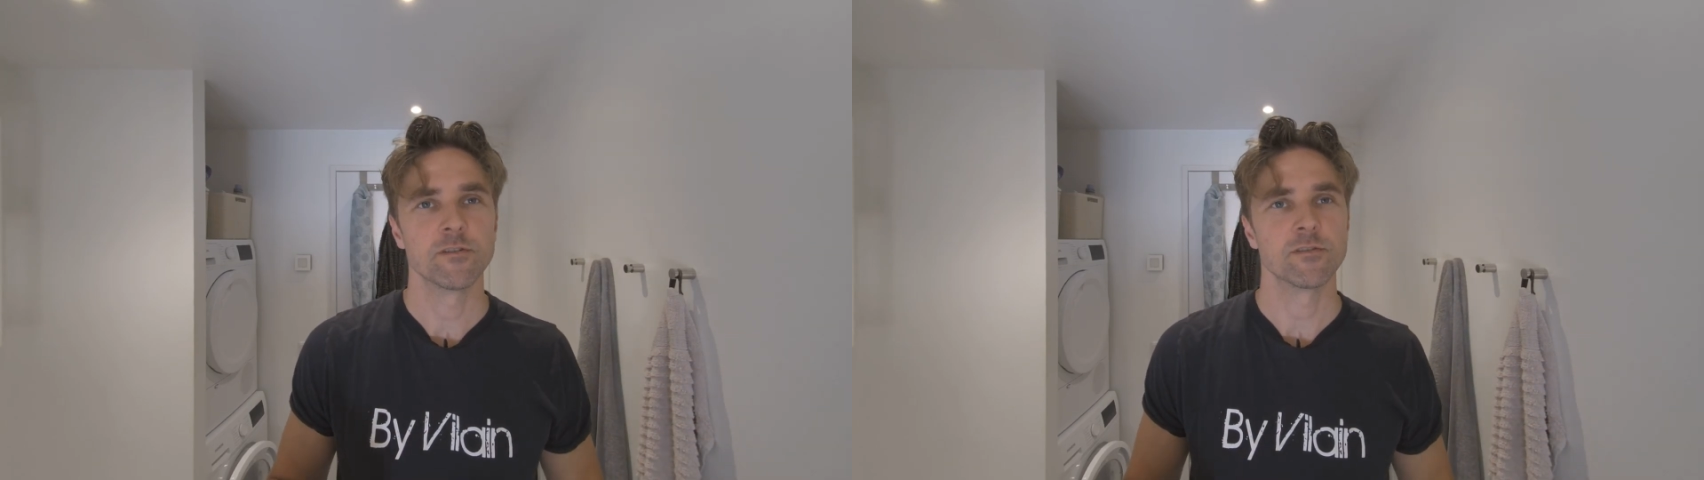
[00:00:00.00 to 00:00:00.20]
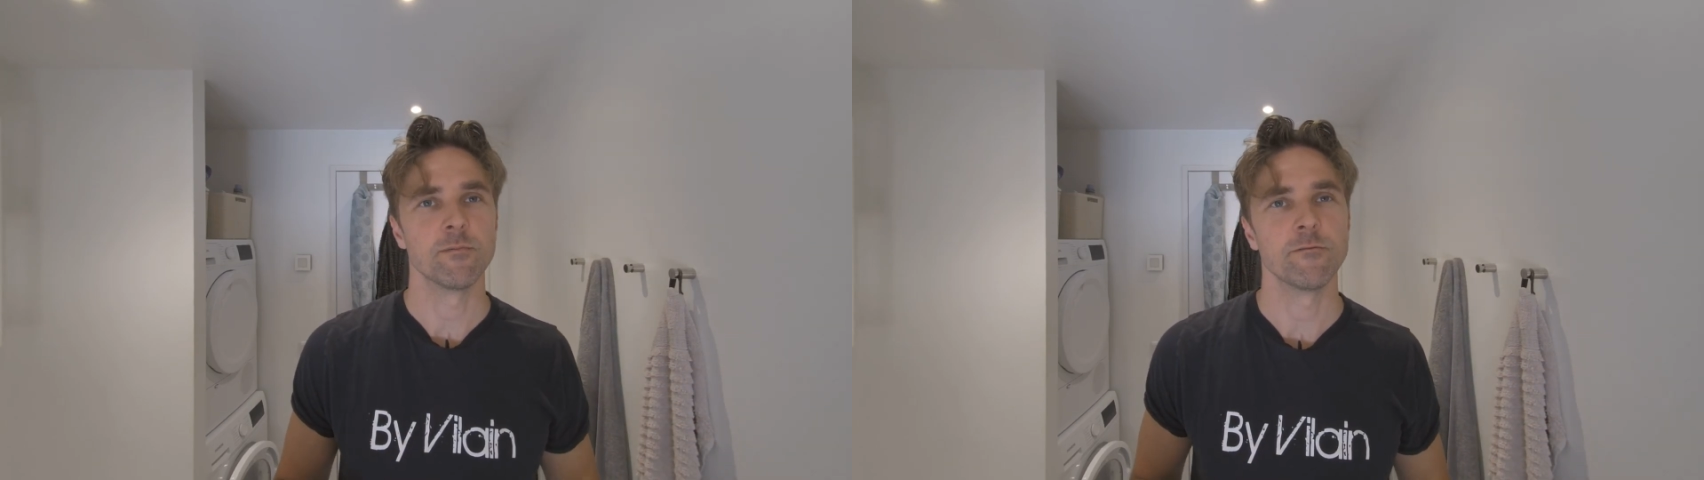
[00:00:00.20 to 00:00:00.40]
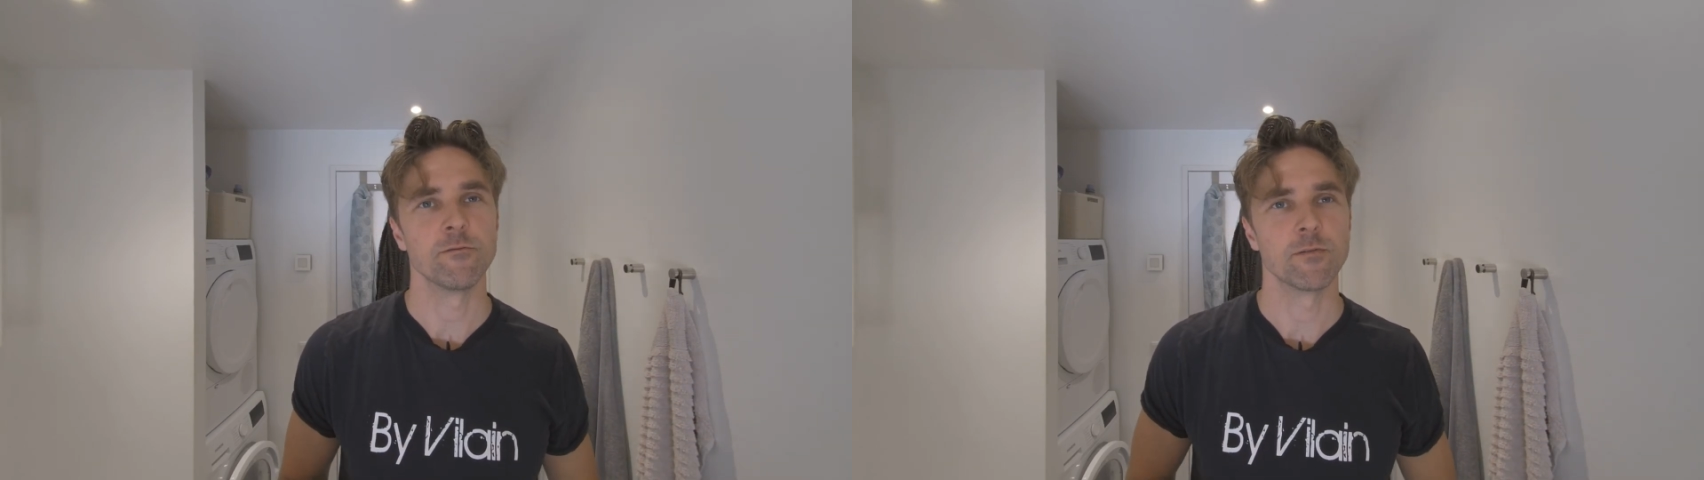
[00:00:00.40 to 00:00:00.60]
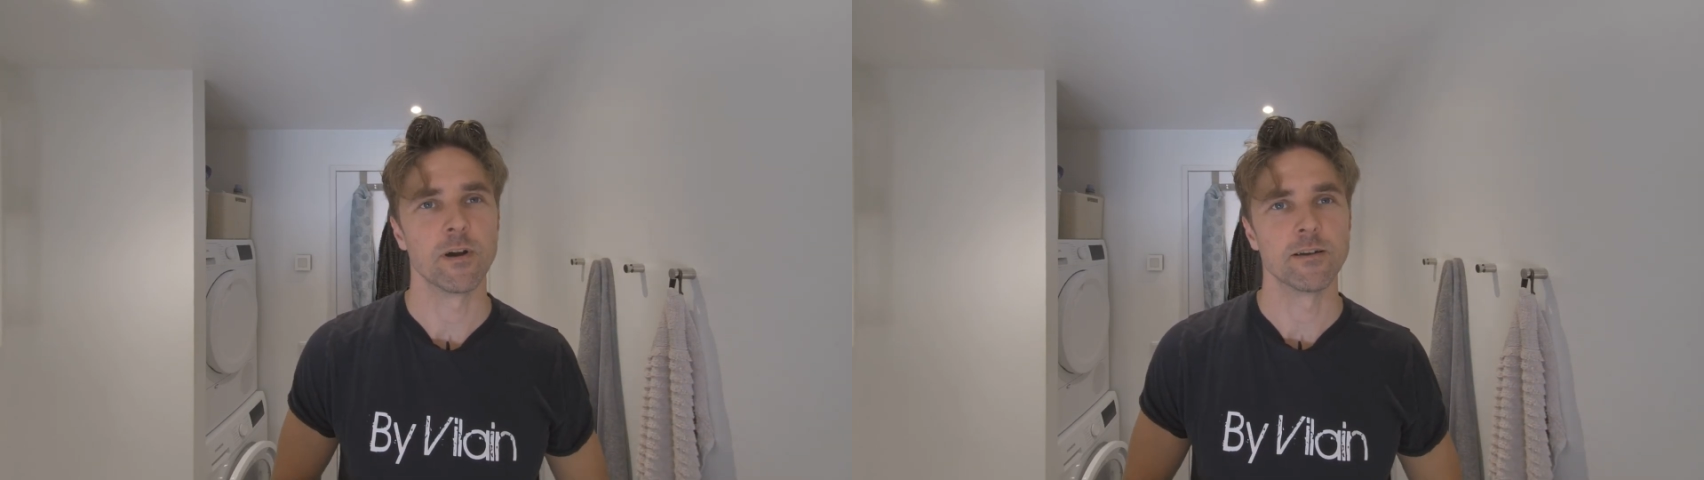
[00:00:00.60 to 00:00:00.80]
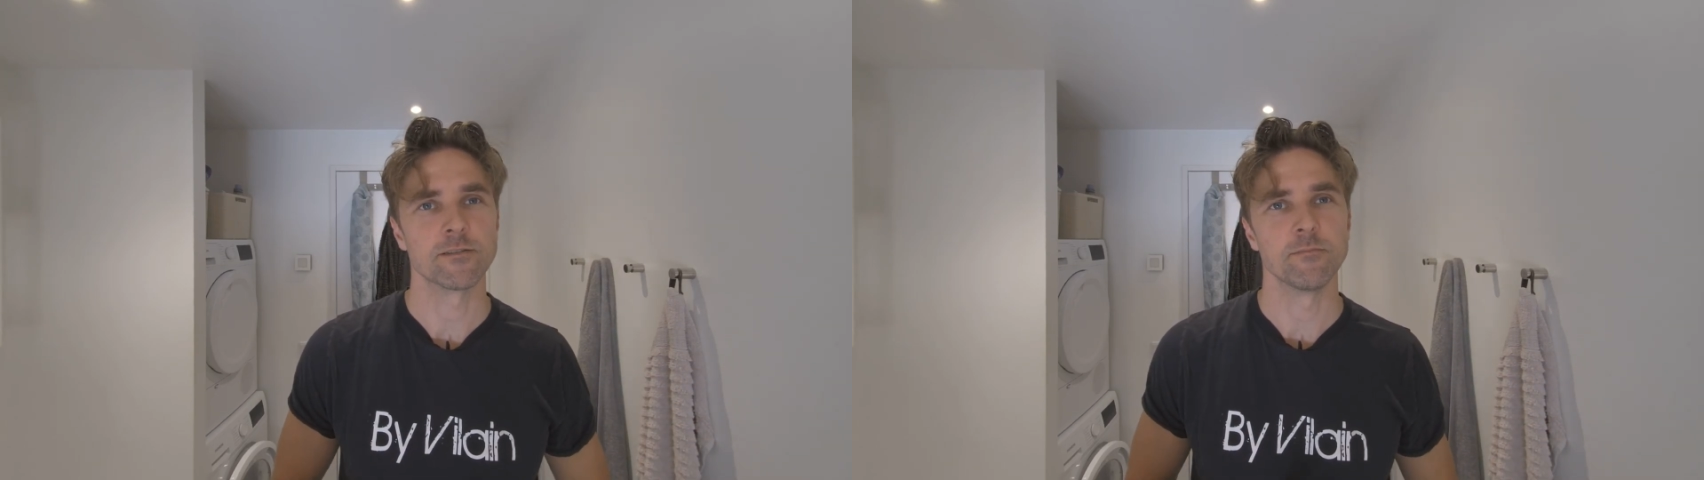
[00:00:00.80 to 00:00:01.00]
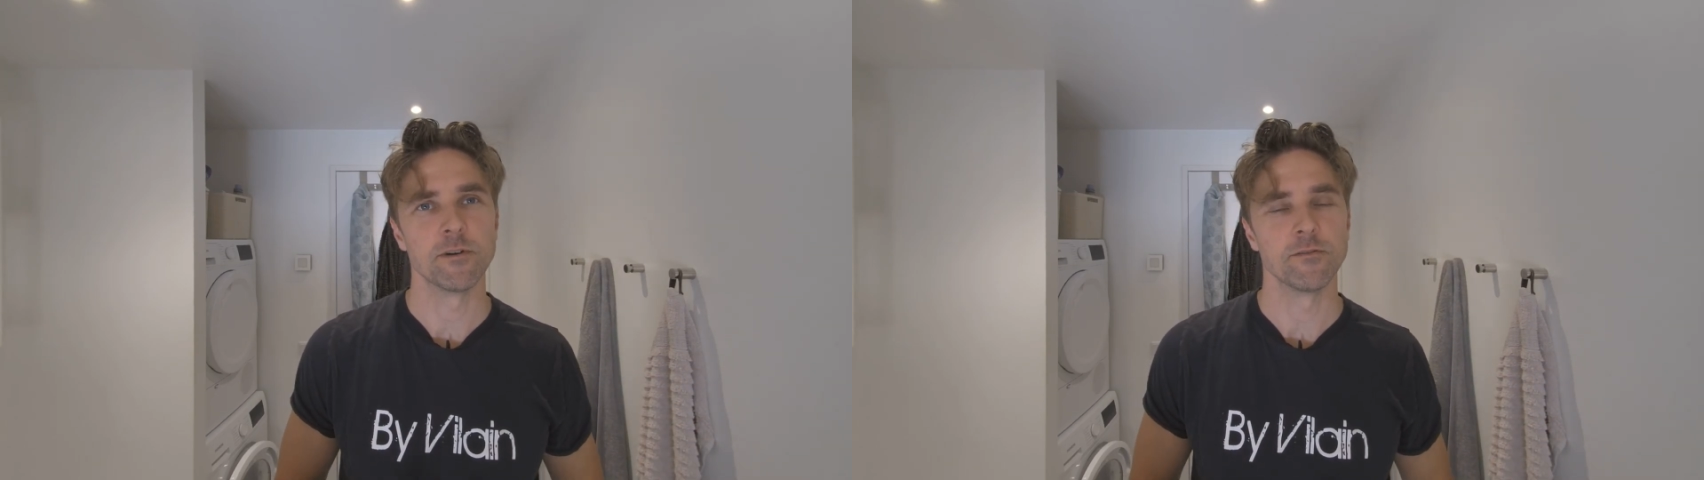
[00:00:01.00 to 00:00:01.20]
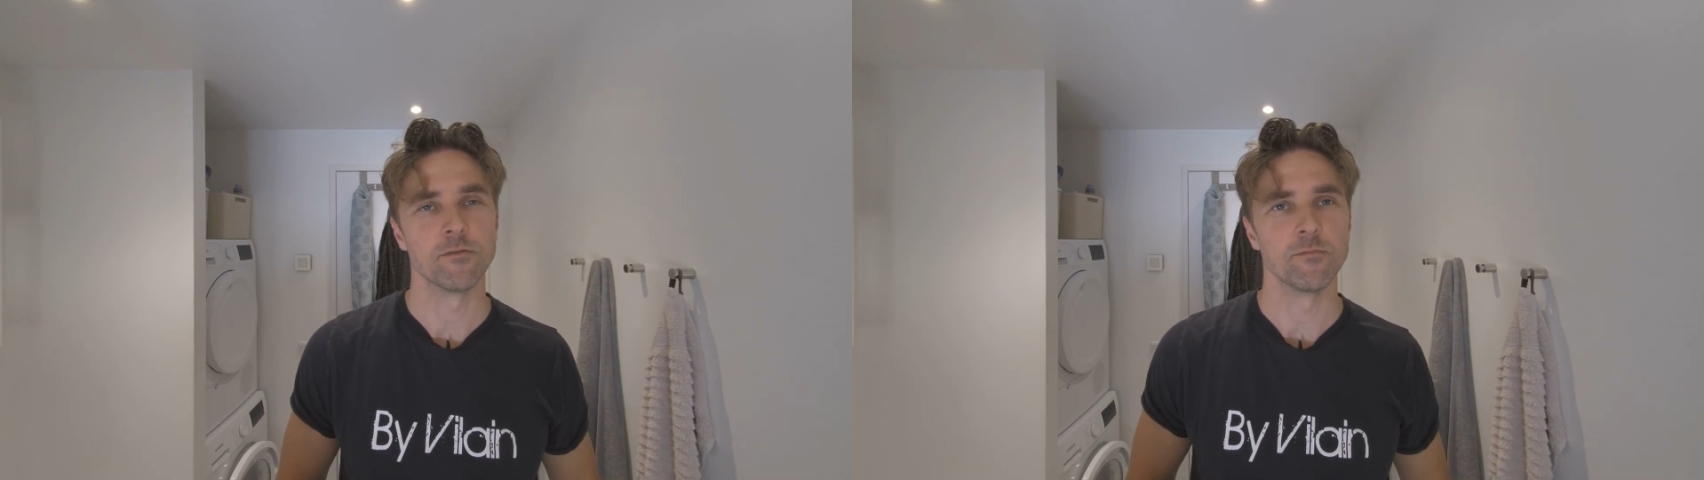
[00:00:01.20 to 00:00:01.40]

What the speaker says: Some of you guys might know